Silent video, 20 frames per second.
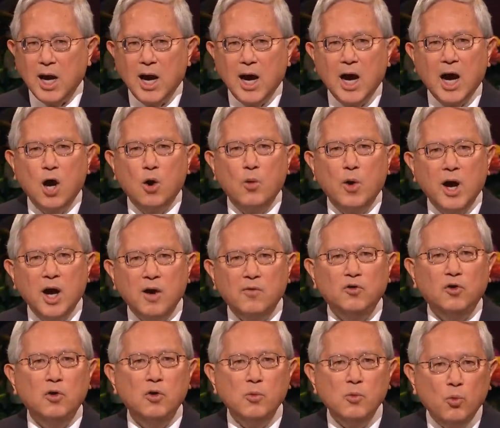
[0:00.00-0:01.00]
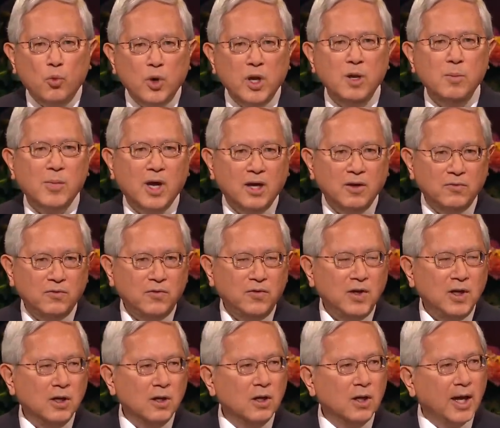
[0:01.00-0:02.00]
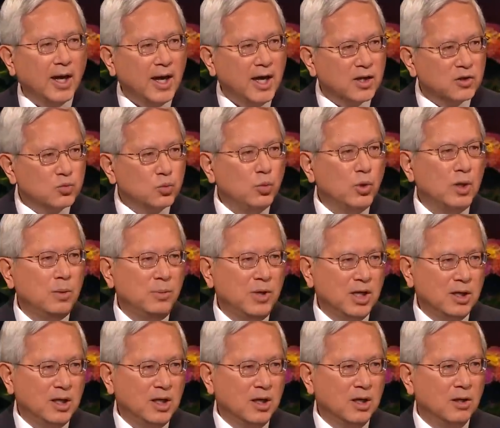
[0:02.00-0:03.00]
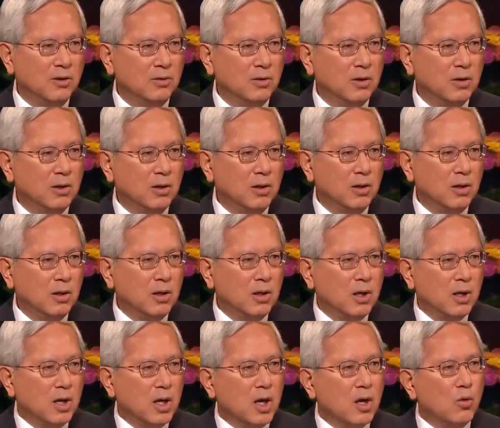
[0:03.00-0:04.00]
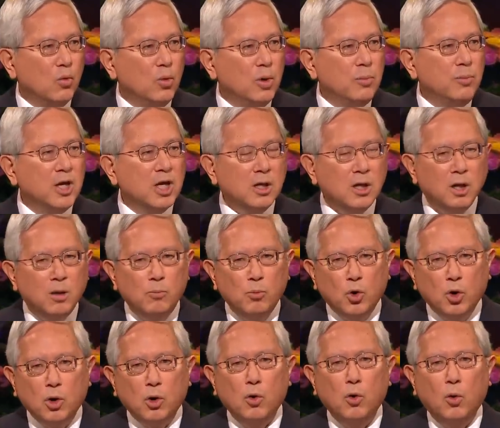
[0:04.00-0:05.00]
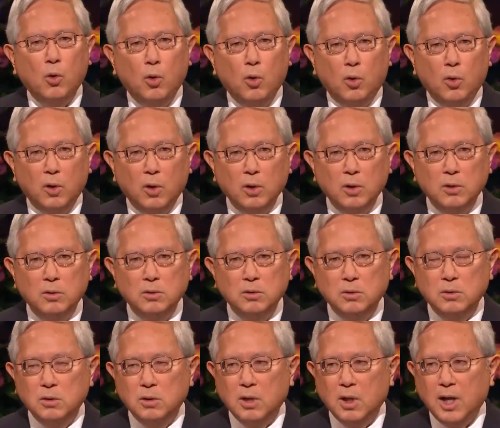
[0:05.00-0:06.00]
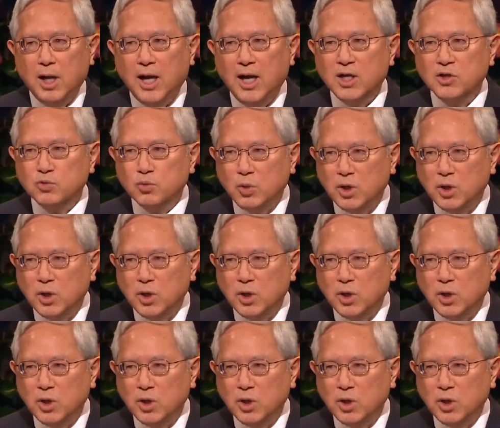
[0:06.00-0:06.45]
However, we may feel as we begin, we become more whole as